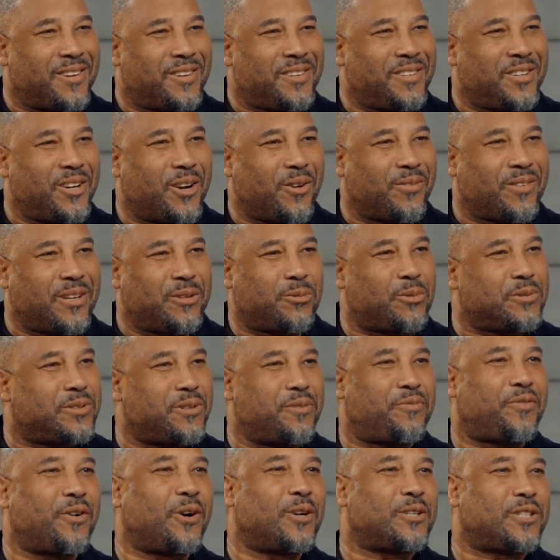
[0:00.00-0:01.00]
You know, this wasn't
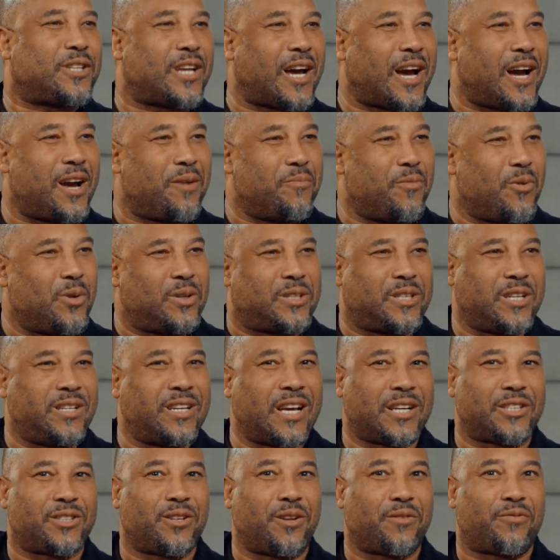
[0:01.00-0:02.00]
the first time. We'd see
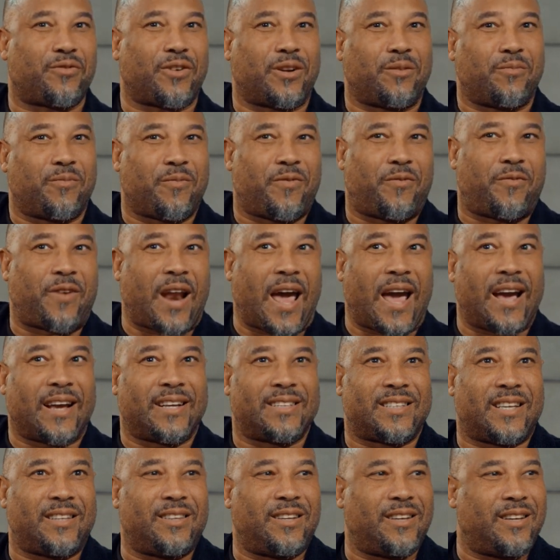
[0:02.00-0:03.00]
National Front
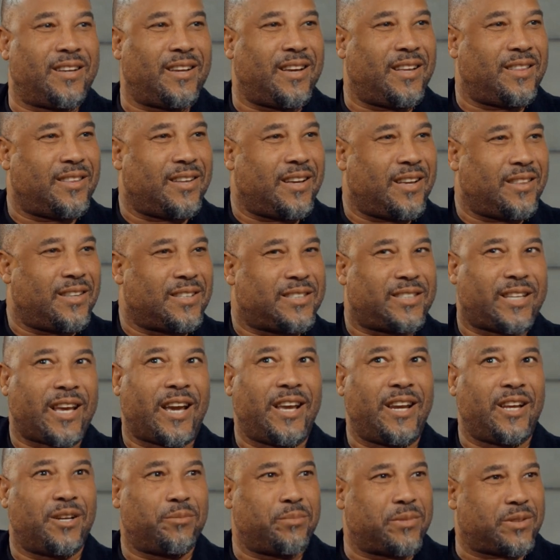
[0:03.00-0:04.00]
flags in the
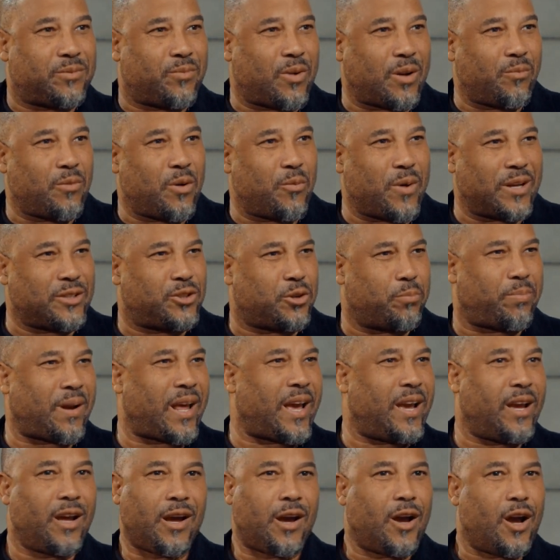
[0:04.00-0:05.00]
stadiums when we went to
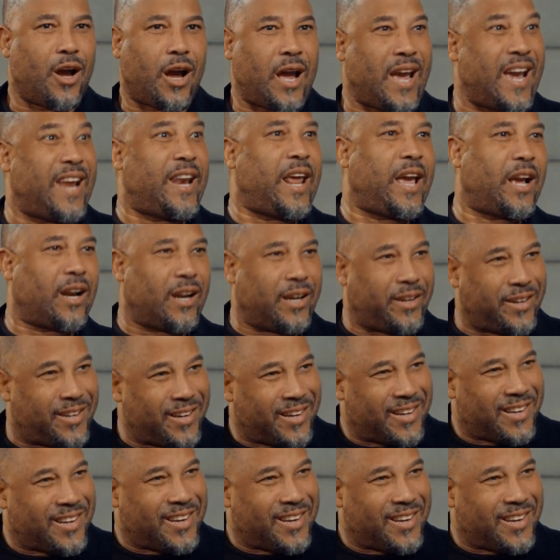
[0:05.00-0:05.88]
play in England